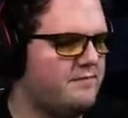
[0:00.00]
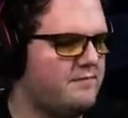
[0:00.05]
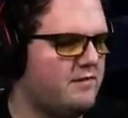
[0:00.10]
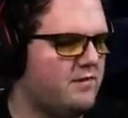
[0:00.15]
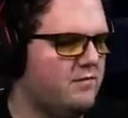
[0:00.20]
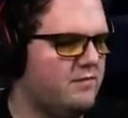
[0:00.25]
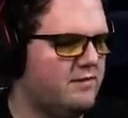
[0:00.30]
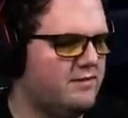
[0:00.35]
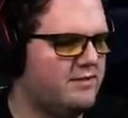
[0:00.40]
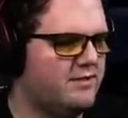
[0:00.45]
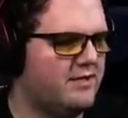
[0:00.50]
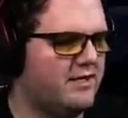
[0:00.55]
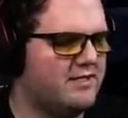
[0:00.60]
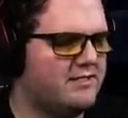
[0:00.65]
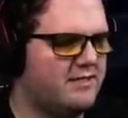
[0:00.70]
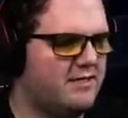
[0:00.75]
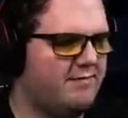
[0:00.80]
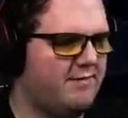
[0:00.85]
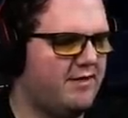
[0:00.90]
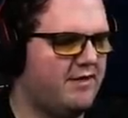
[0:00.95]
Well, do you guys
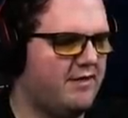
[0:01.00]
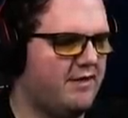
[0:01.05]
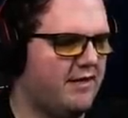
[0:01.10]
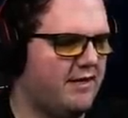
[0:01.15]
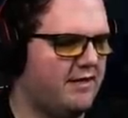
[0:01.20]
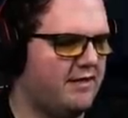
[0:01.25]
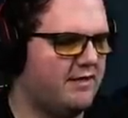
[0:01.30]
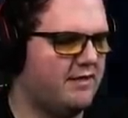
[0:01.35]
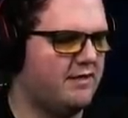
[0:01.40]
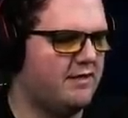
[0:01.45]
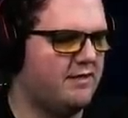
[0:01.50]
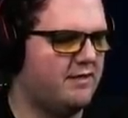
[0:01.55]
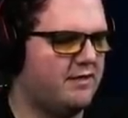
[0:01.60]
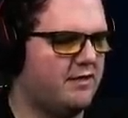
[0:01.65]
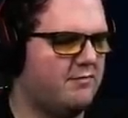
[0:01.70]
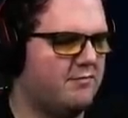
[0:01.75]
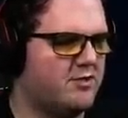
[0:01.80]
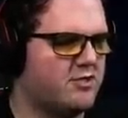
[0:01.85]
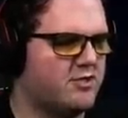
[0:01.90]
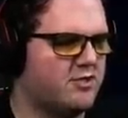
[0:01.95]
need me to, like,
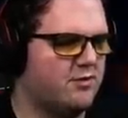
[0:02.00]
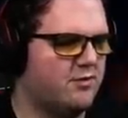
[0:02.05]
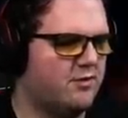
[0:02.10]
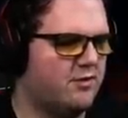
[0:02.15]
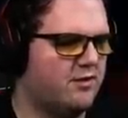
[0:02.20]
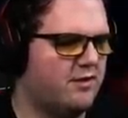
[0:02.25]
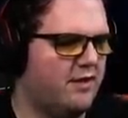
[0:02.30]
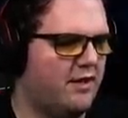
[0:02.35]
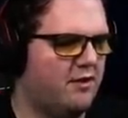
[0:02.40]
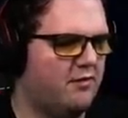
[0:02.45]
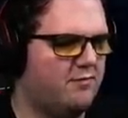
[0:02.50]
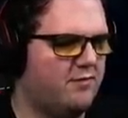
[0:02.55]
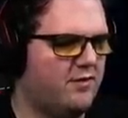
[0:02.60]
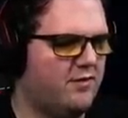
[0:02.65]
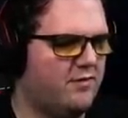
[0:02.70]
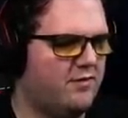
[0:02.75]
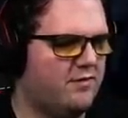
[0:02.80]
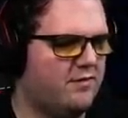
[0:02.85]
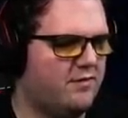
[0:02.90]
come ashore and help you?